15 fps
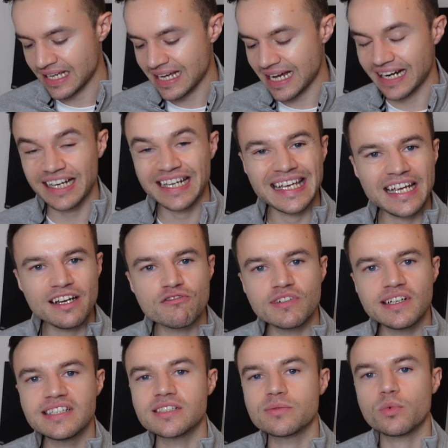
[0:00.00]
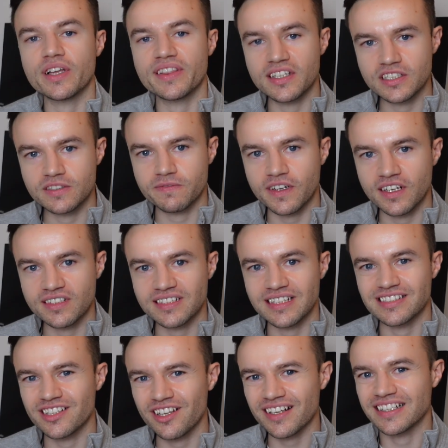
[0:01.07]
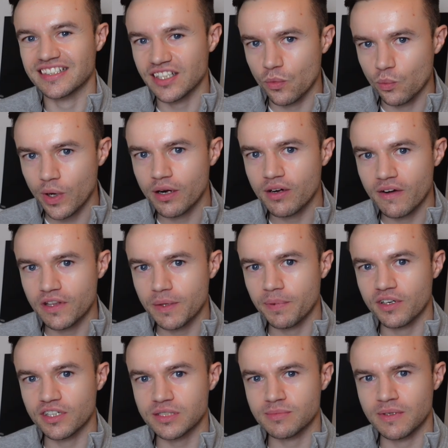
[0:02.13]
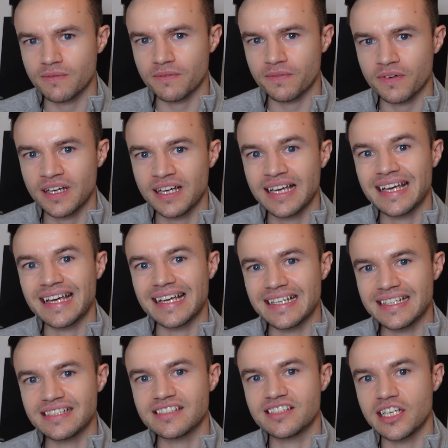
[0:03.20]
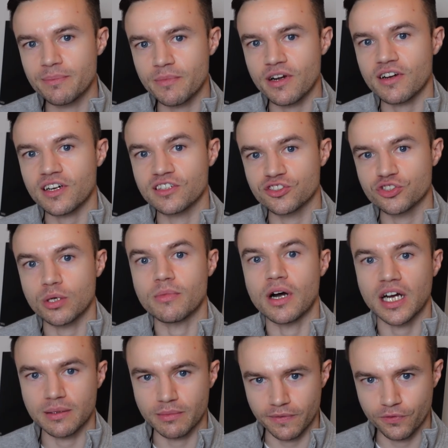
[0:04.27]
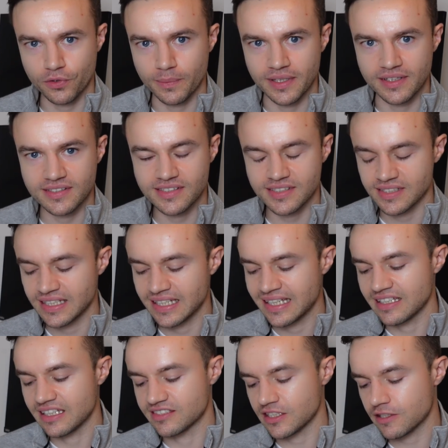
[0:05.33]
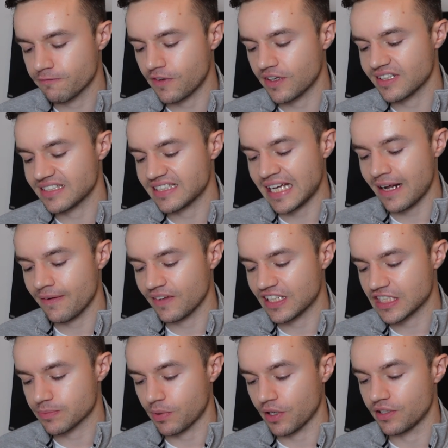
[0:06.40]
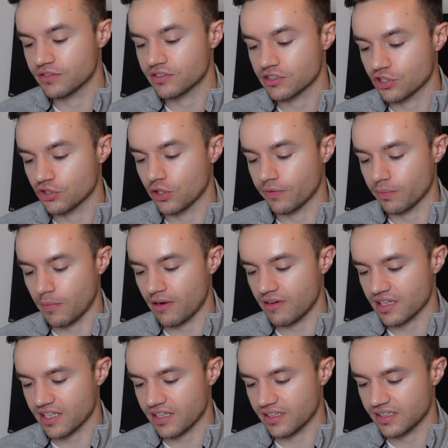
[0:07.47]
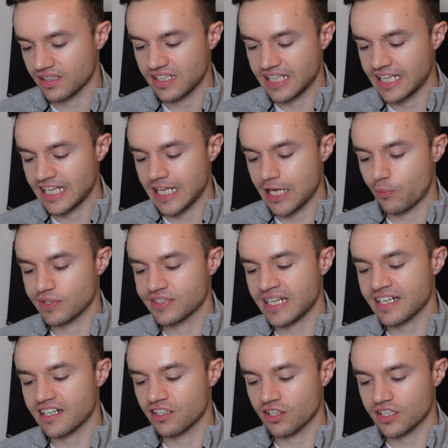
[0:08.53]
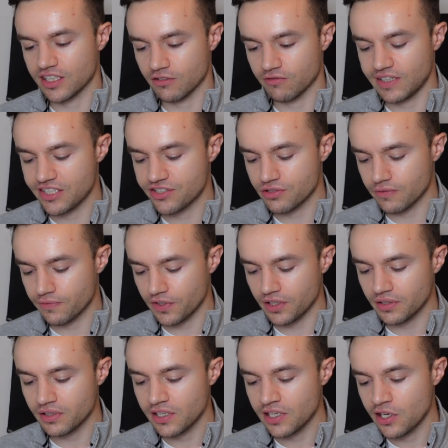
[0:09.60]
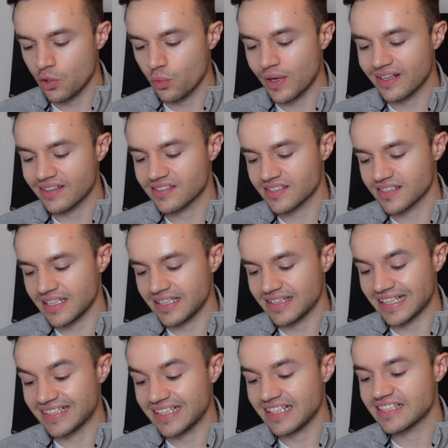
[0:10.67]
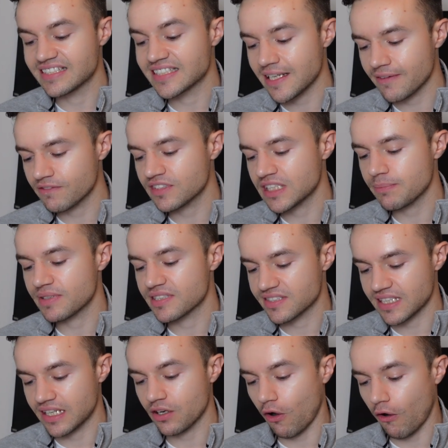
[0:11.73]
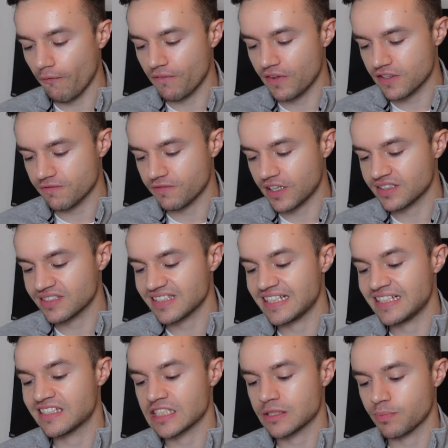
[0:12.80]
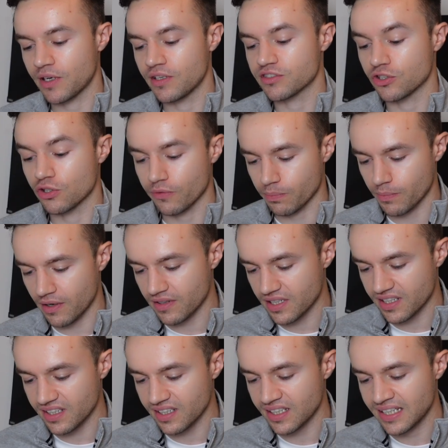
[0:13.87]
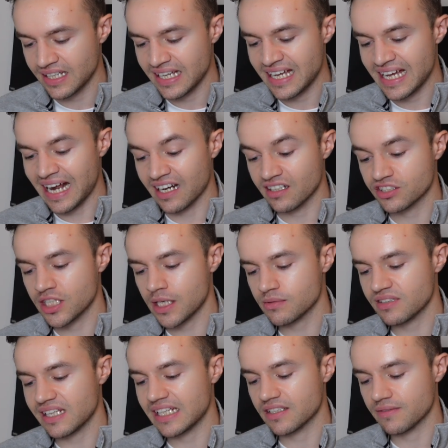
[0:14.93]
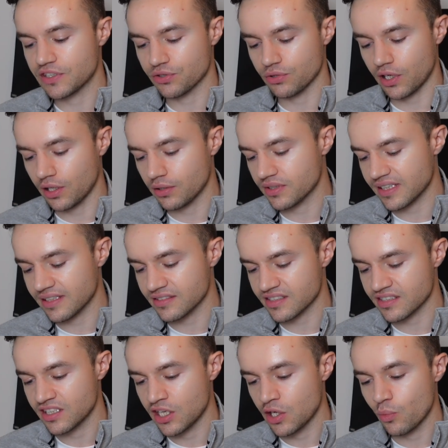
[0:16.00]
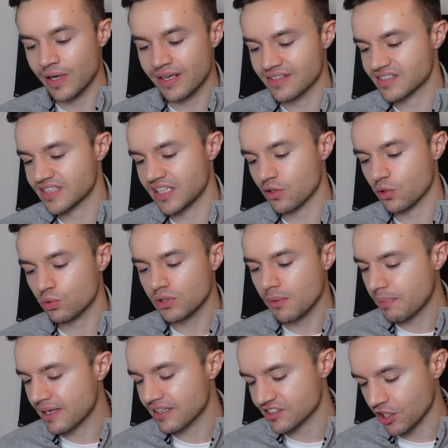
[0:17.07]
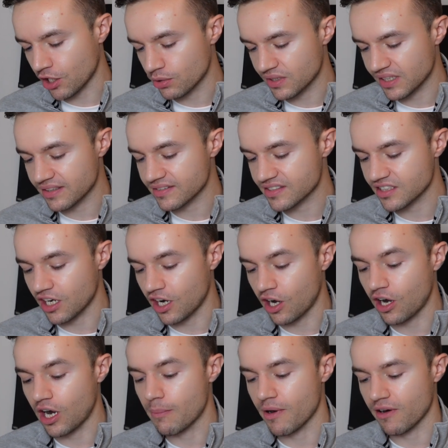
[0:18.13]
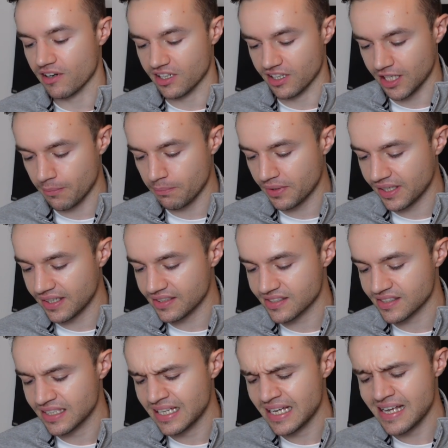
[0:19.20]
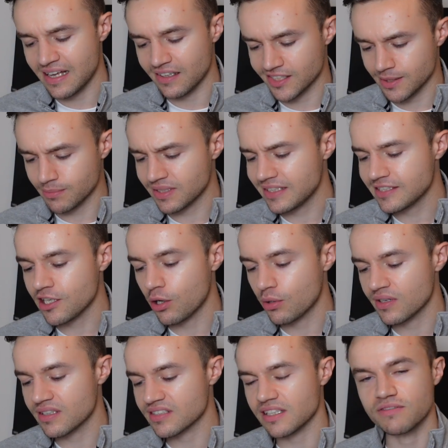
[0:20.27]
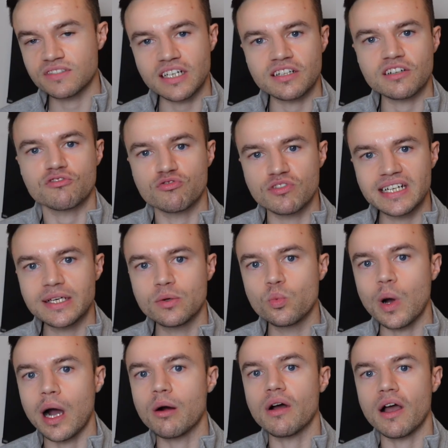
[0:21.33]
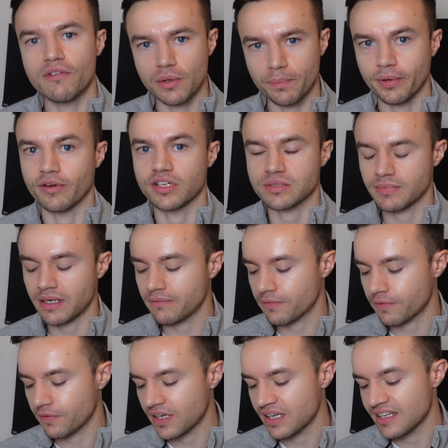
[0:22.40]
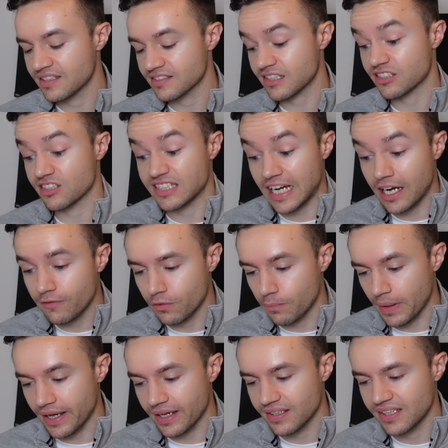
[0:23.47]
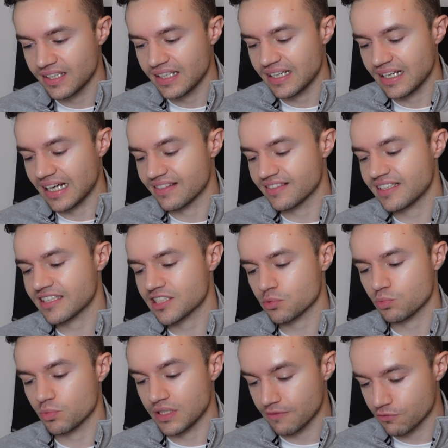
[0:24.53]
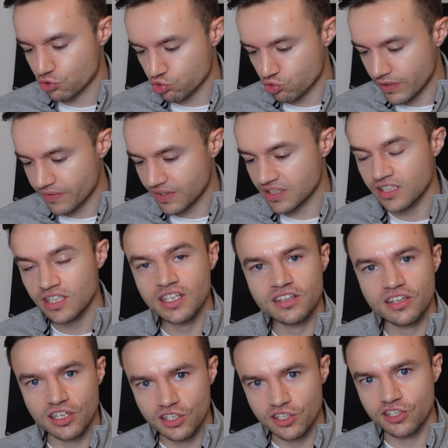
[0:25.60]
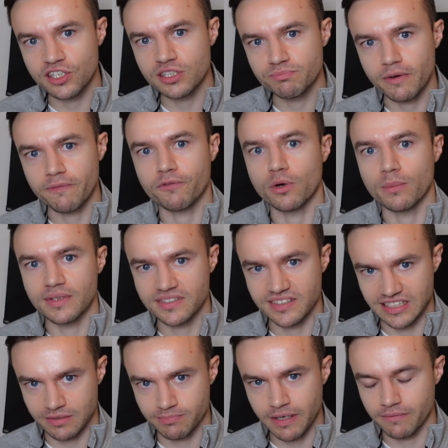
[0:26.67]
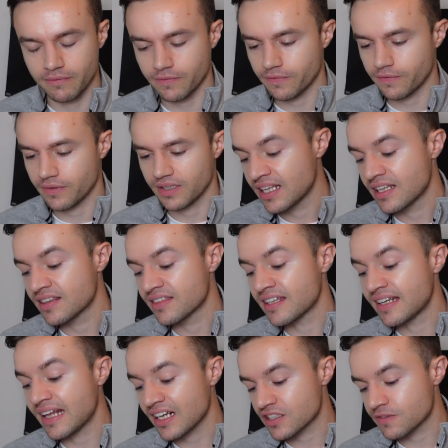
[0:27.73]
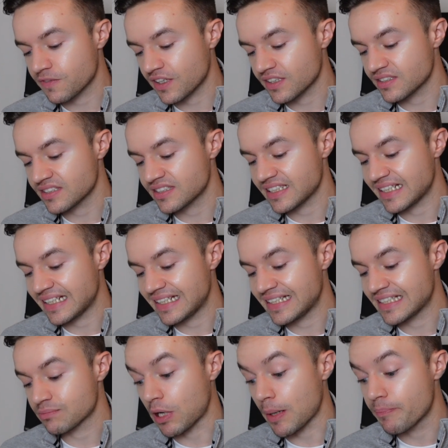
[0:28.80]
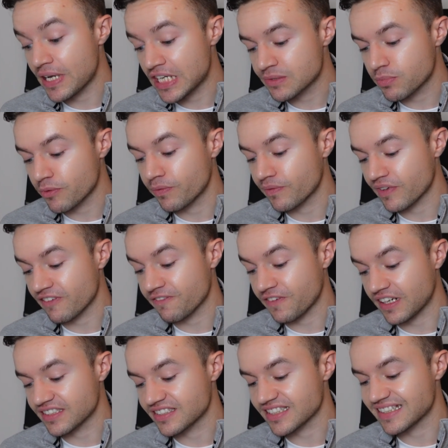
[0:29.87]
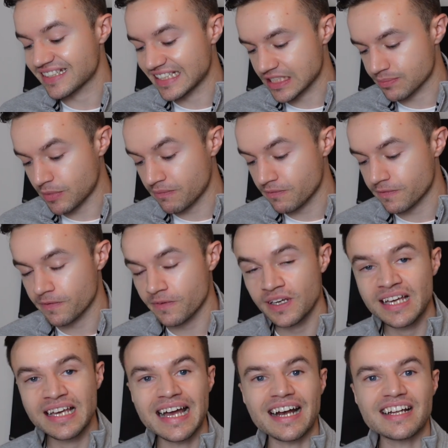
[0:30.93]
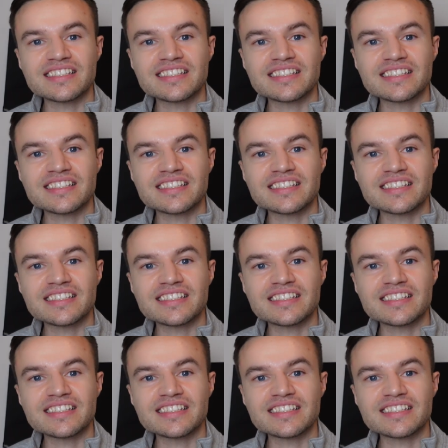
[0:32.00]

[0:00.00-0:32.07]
And a key reason why this fund has likely done well over the past month is the American stock market performance, as this fund is heavily exposed to North America. If we take a look at the regional view, we can see that nearly 70% of this fund is exposed to North America, and in terms of the individual holdings, we can see all the biggest holdings are American companies, and some of these holdings have done really well over the past month, such as Alphabet, and this will have driven the good performance this month. The next fund is my best performing fund this month, and